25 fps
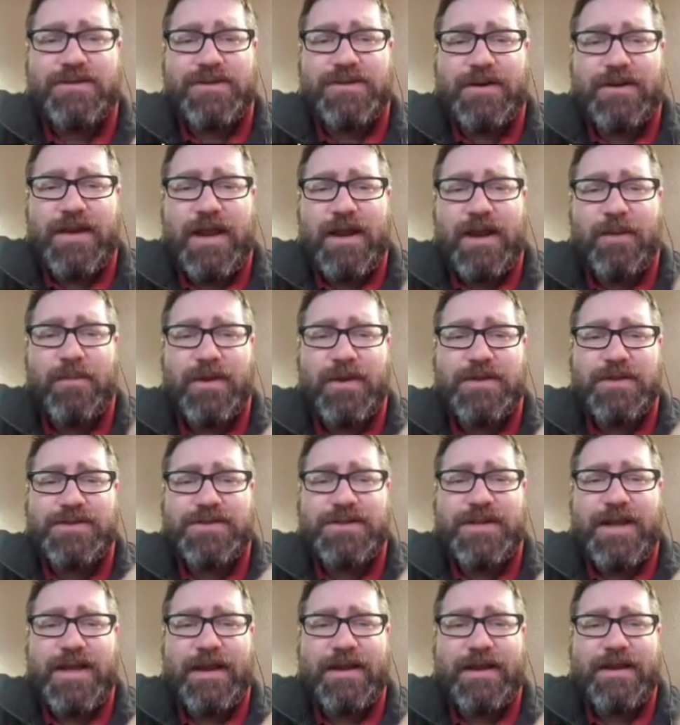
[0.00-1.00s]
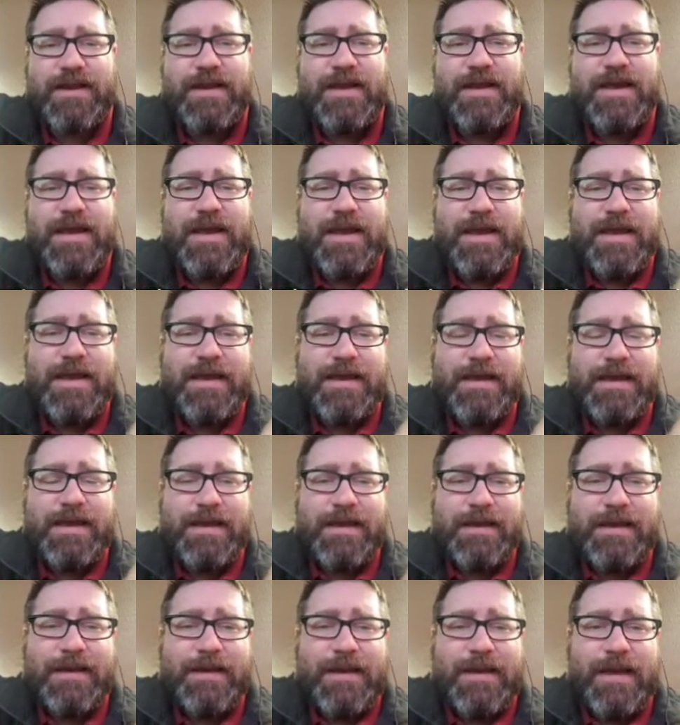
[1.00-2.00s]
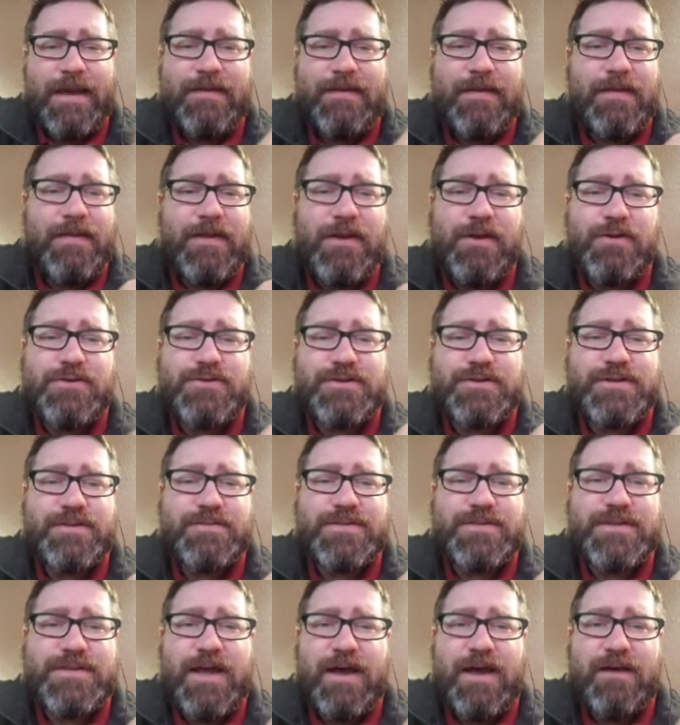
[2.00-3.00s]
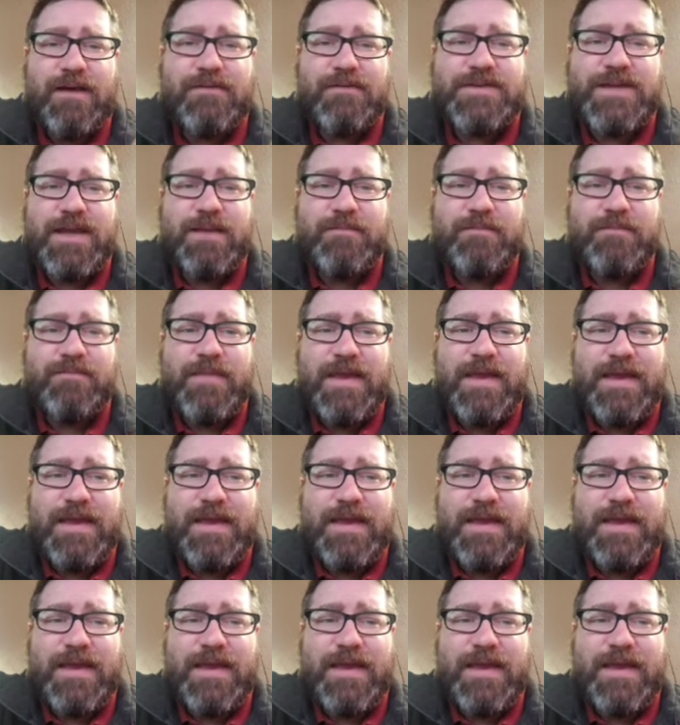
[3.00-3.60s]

are not a budget deck. And then the neutrals themselves can